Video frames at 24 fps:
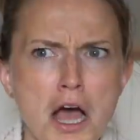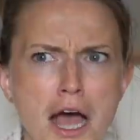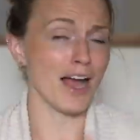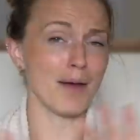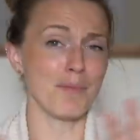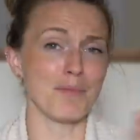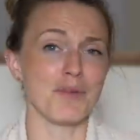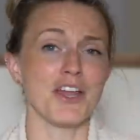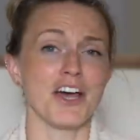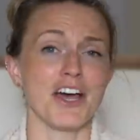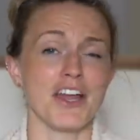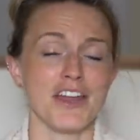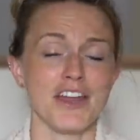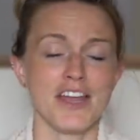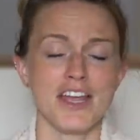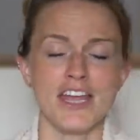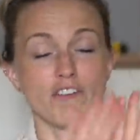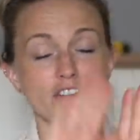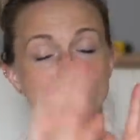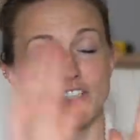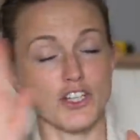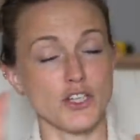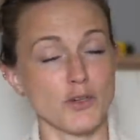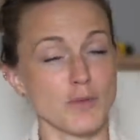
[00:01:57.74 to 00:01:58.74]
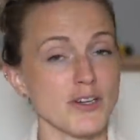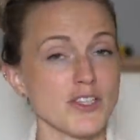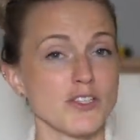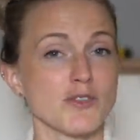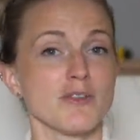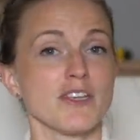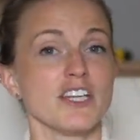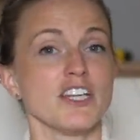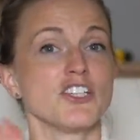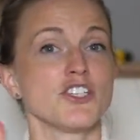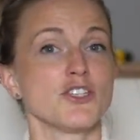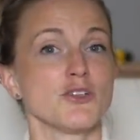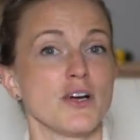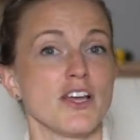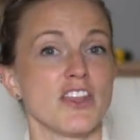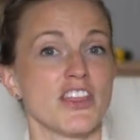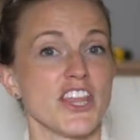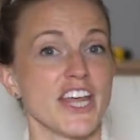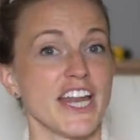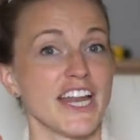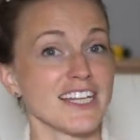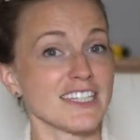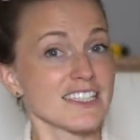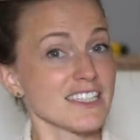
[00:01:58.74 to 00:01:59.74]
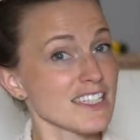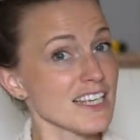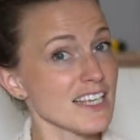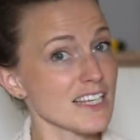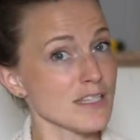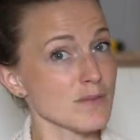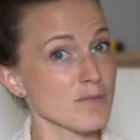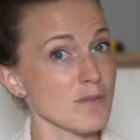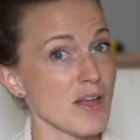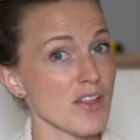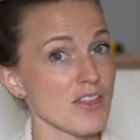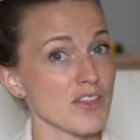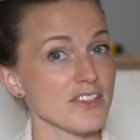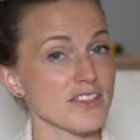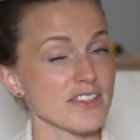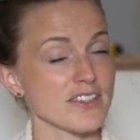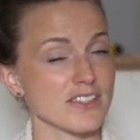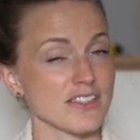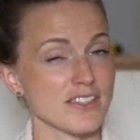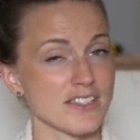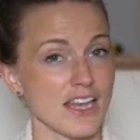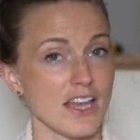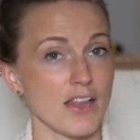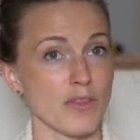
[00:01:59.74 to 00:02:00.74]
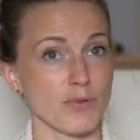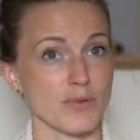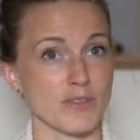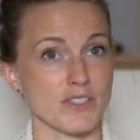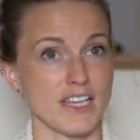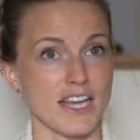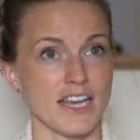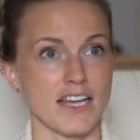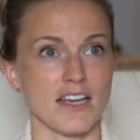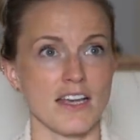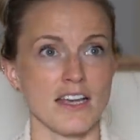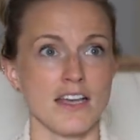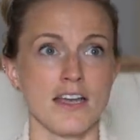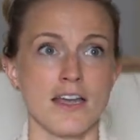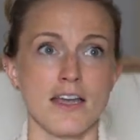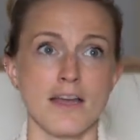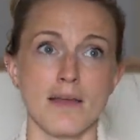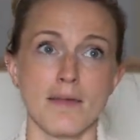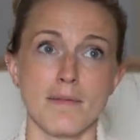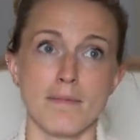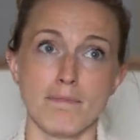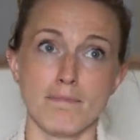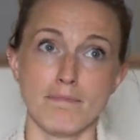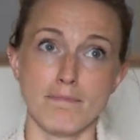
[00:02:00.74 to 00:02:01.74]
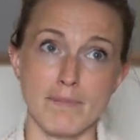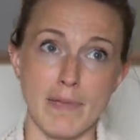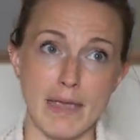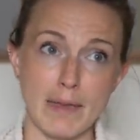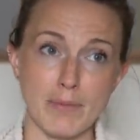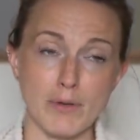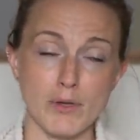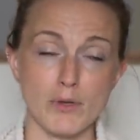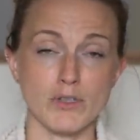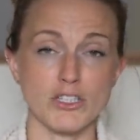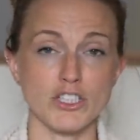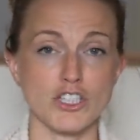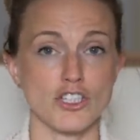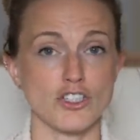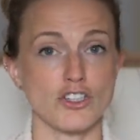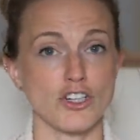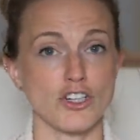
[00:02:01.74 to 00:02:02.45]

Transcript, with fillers: I'm done. For two months, we didn't do it. Then at six months, Seth was like, maybe we should